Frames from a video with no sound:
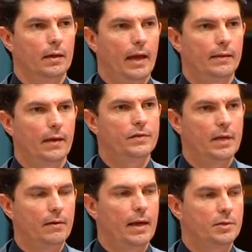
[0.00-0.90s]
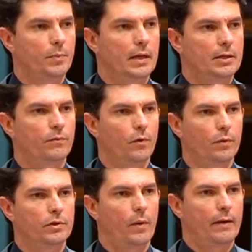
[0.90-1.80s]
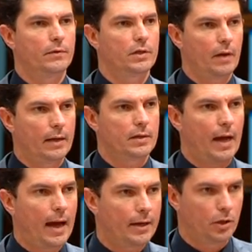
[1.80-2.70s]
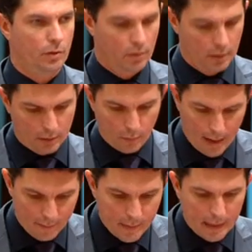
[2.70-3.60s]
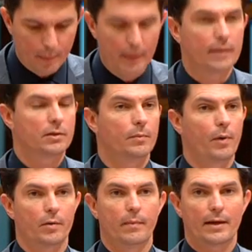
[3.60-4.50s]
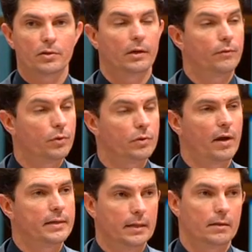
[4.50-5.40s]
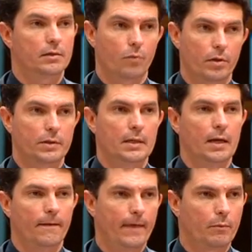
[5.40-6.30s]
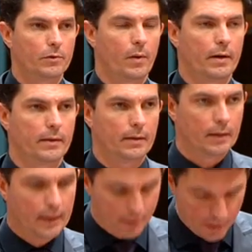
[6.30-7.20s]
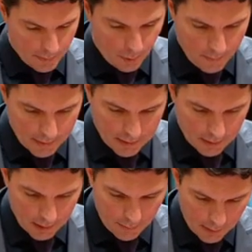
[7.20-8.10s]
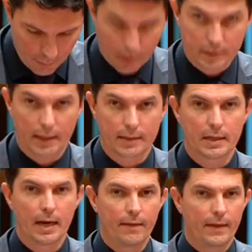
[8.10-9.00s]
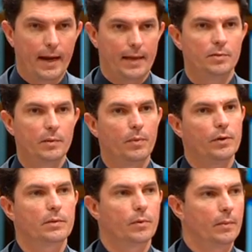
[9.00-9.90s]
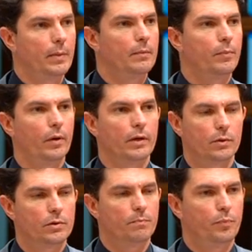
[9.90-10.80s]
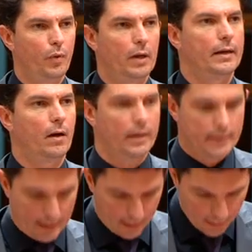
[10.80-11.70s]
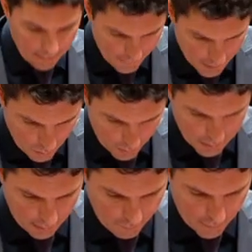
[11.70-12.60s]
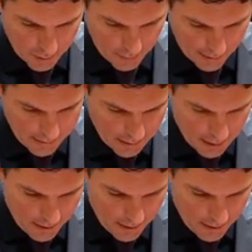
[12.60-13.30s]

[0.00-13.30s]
And they've sent SBS forward to argue. We haven't been able to get to the bottom, actually, of whose idea this was. That was one of the disappointments of the committee process, that it hasn't been possible to pinpoint whose brilliant idea this was in the first place.